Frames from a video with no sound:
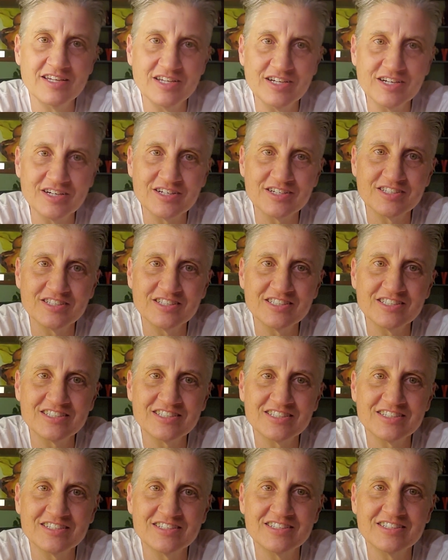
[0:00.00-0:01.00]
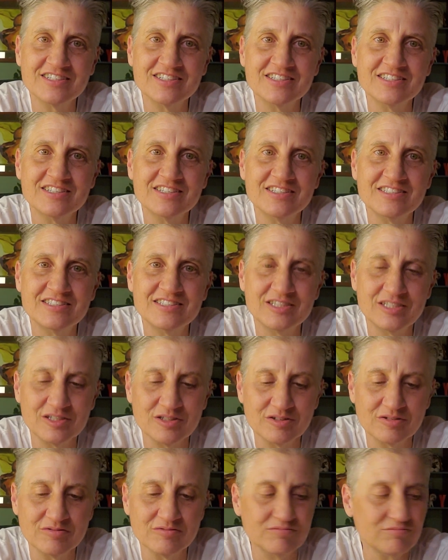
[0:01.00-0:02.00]
years
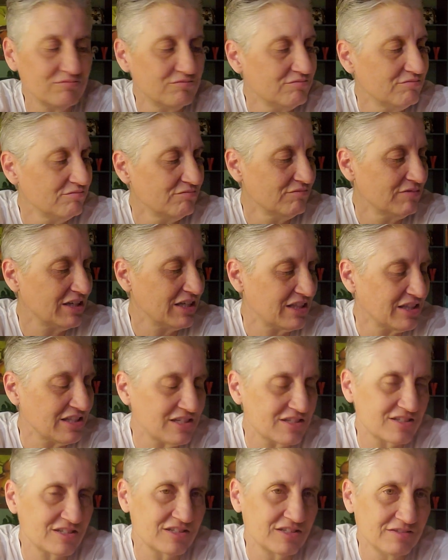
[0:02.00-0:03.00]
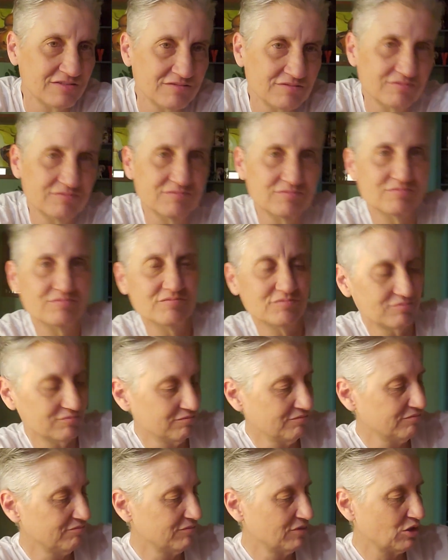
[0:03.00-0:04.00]
to get this
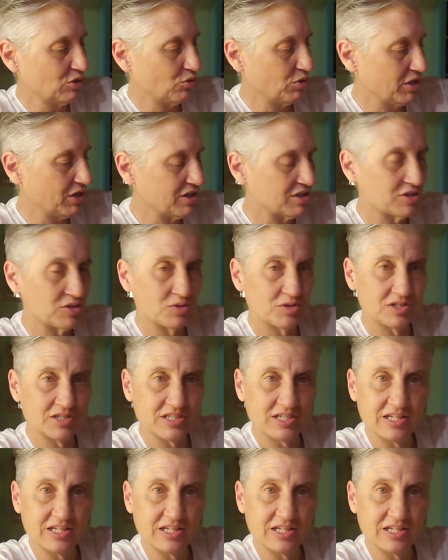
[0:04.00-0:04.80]
Queen of Swords